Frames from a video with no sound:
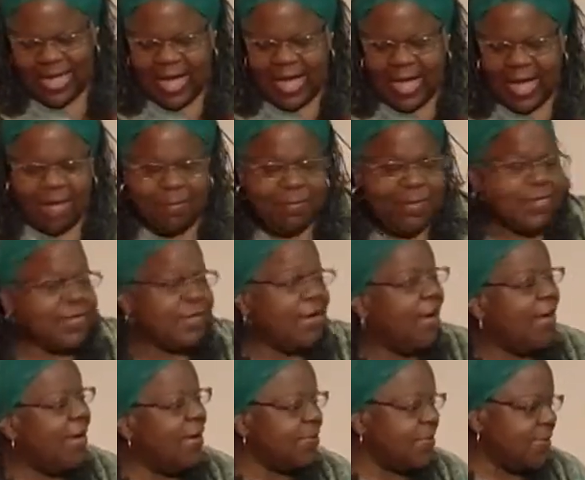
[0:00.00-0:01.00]
I must
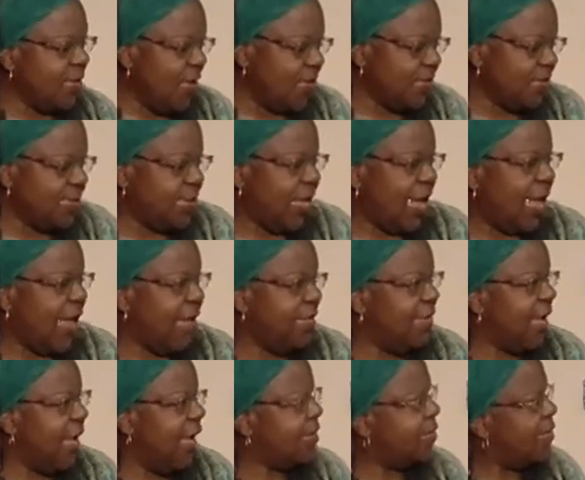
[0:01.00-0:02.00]
also say
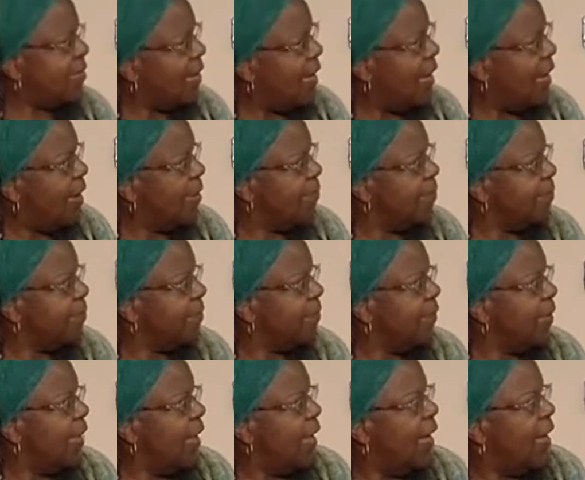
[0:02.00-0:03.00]
that
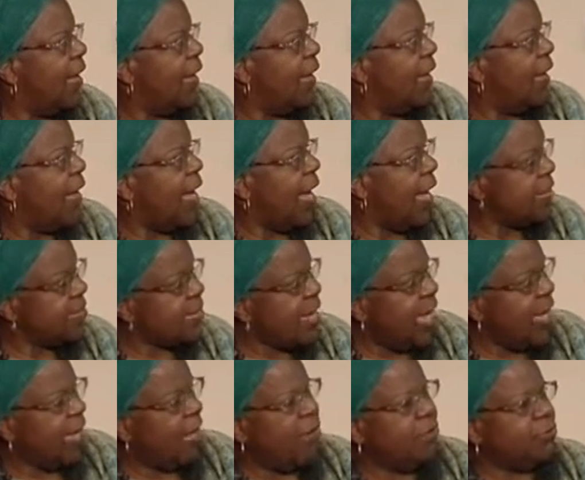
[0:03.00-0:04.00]
as
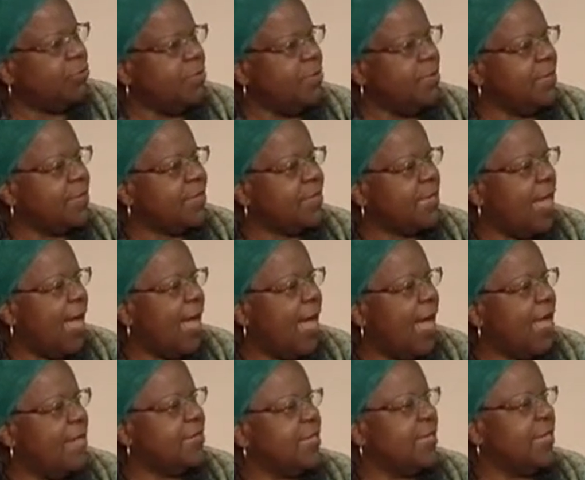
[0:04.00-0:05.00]
I go through the
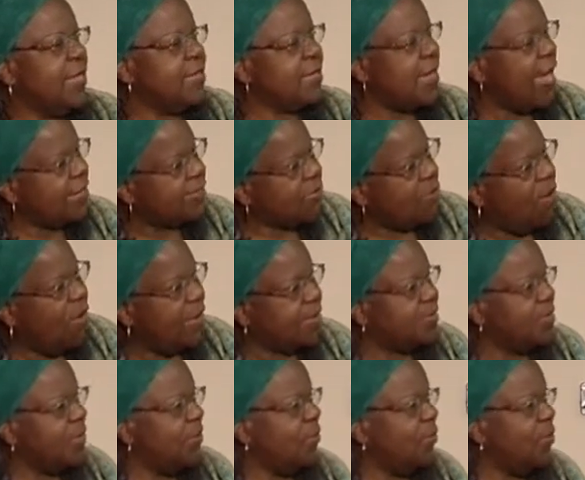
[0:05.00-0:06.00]
slides and as I talk
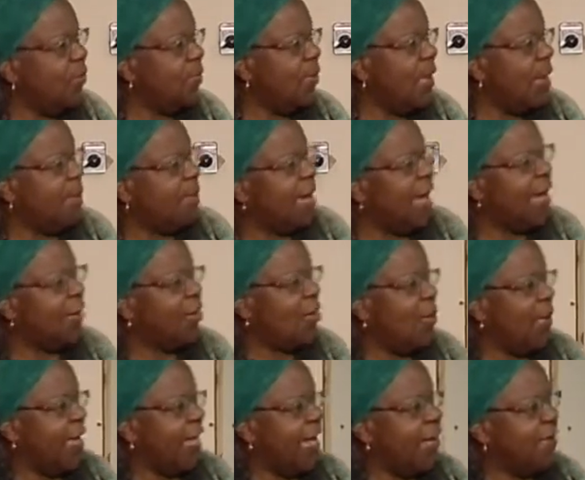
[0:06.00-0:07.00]
to you about
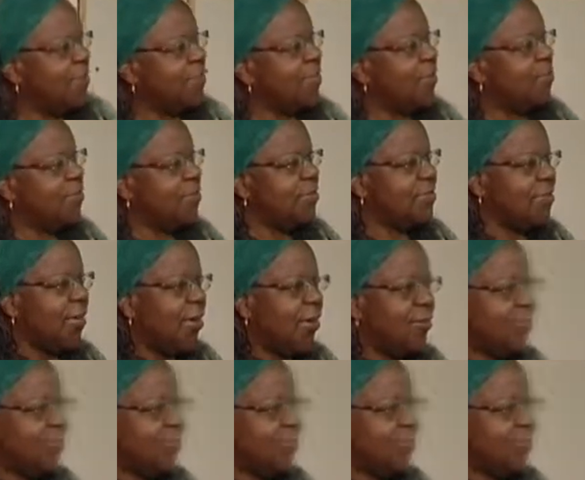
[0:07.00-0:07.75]
coherence and research,